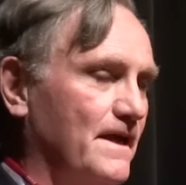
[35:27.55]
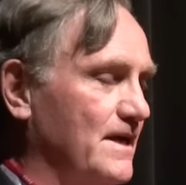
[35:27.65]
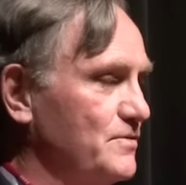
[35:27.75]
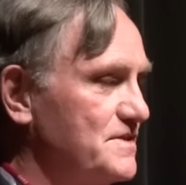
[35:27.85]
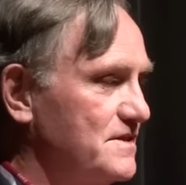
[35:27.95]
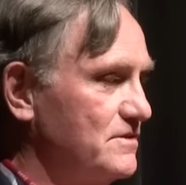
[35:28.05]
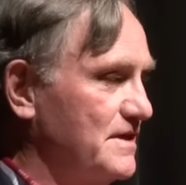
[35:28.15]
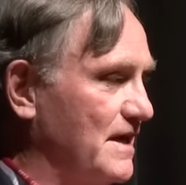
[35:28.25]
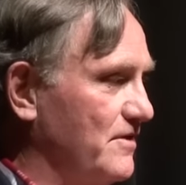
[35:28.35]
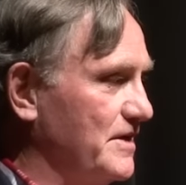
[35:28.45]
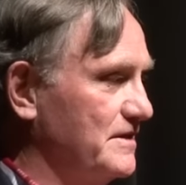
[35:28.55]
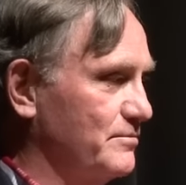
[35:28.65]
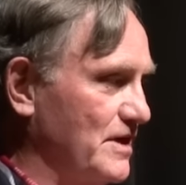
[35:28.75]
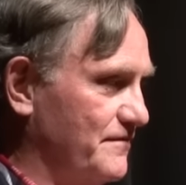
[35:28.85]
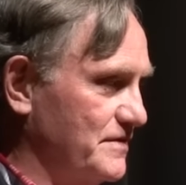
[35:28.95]
I was still carrying the
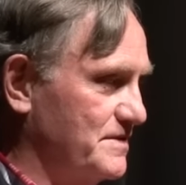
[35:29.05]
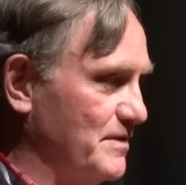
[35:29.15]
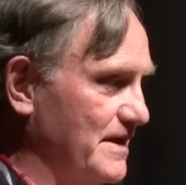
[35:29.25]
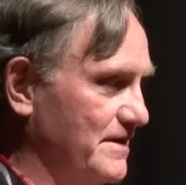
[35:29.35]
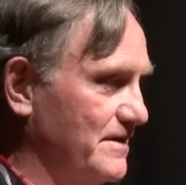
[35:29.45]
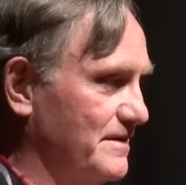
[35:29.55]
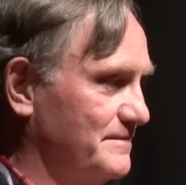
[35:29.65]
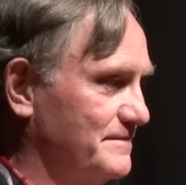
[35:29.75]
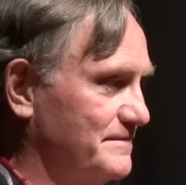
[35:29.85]
breakfast platter.